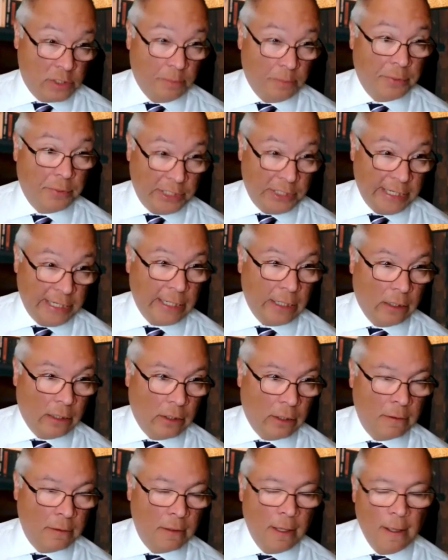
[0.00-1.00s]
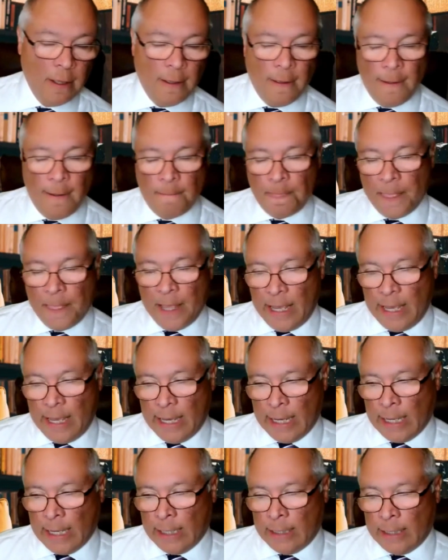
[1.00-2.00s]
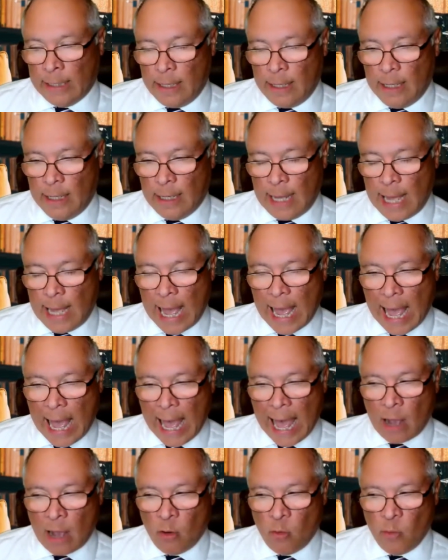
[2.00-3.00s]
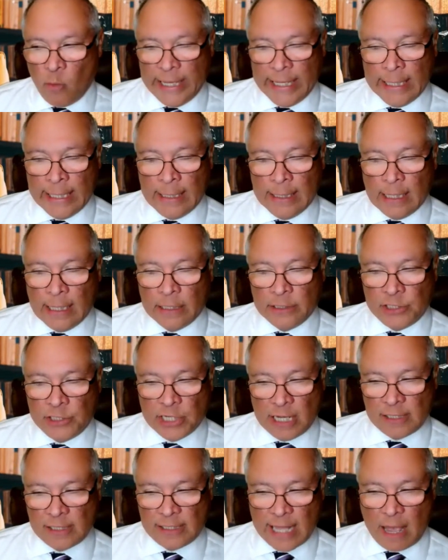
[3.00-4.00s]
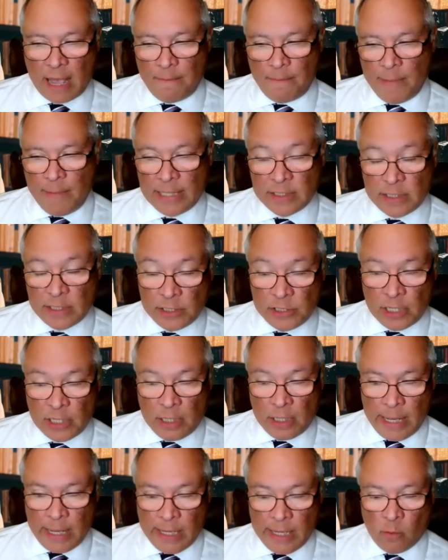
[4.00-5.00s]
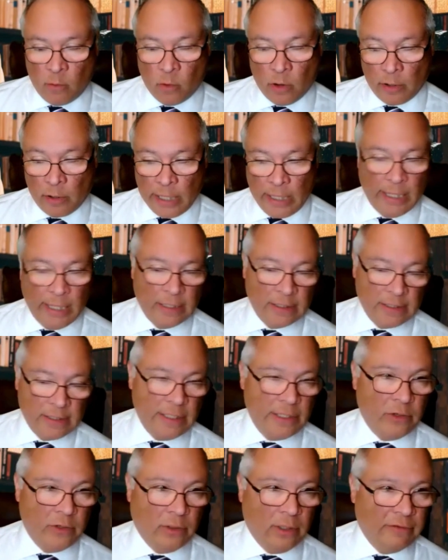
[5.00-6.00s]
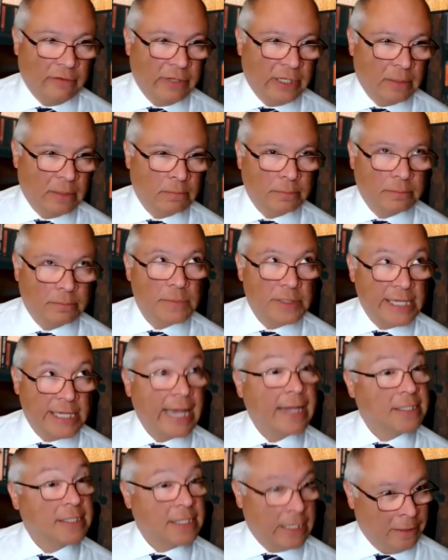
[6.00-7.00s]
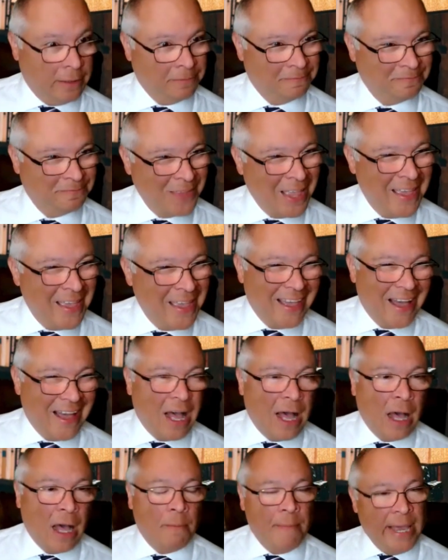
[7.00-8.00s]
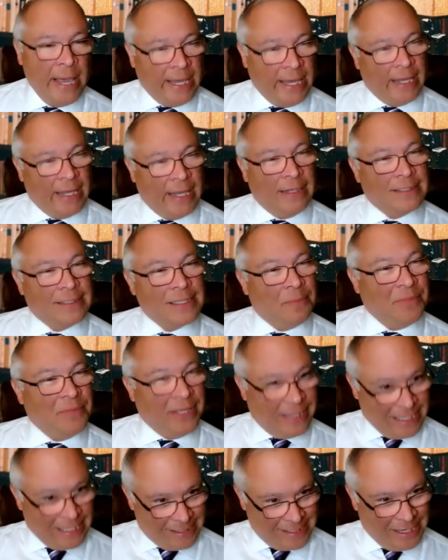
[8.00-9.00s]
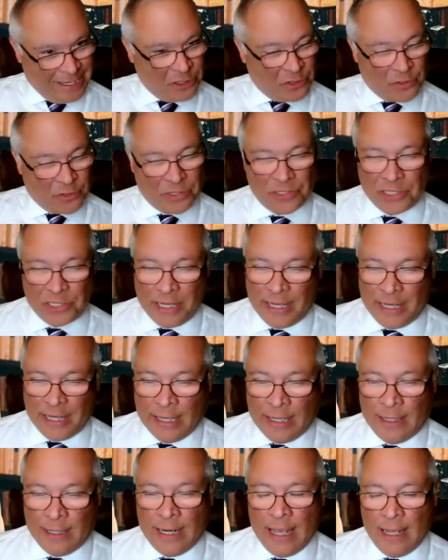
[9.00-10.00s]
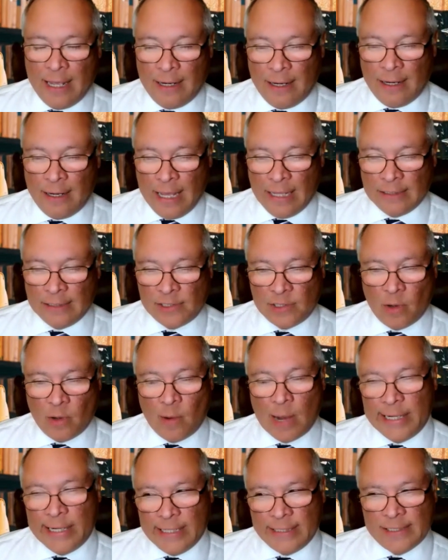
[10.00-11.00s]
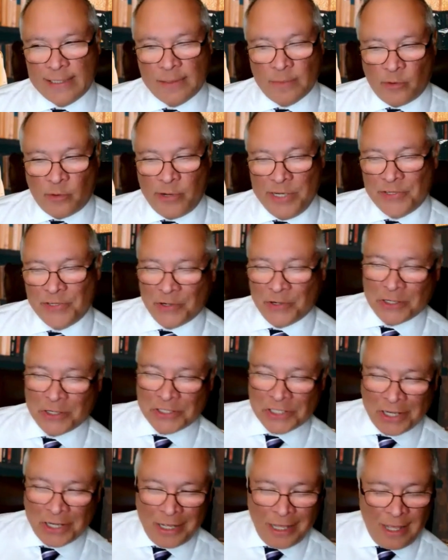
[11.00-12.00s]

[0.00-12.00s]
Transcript: in particular, and uh, how we adjust that message and make working in senior living sexy, uh, mm-hmm. make it something that's interesting. And, and, and so I did some research